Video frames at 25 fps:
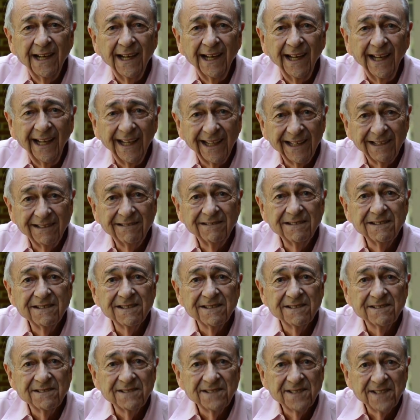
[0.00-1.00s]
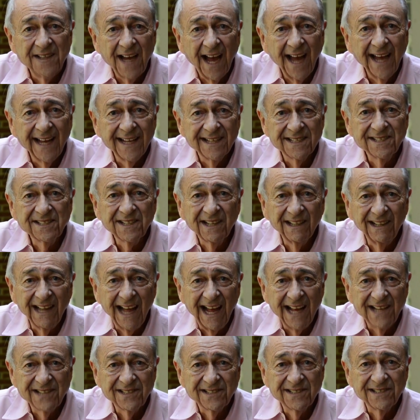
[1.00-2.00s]
in science
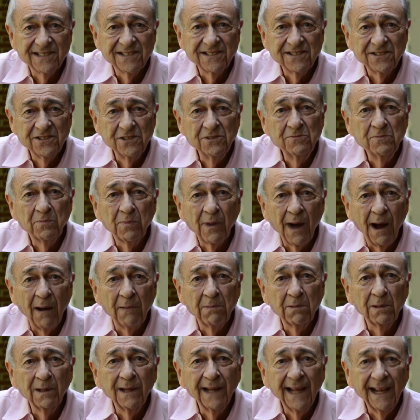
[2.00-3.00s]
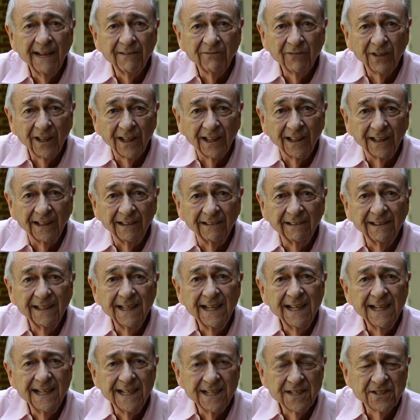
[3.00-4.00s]
classes you probably have learned
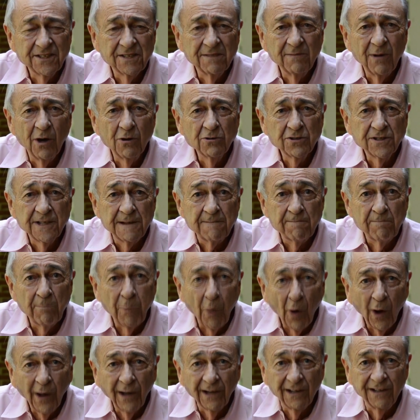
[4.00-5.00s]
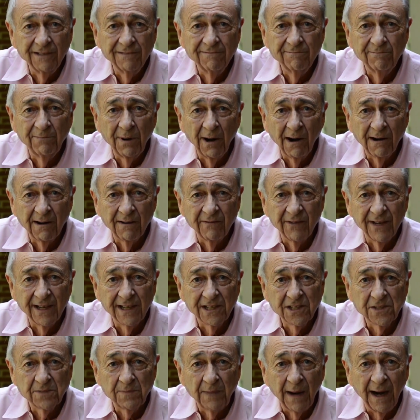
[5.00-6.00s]
is the most important part of an
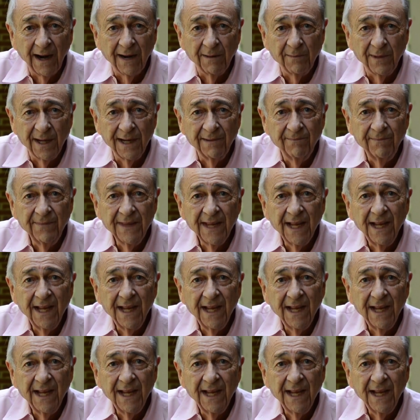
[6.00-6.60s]
experiment.